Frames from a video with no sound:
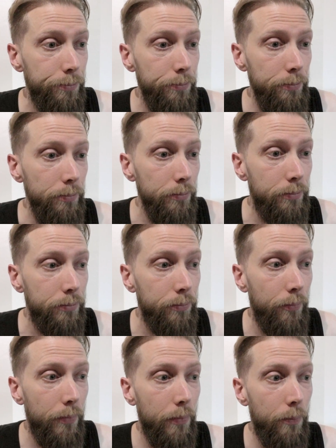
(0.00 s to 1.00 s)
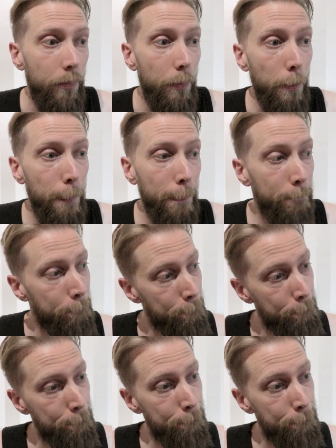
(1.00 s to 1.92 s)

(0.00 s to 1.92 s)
Nobody speaks.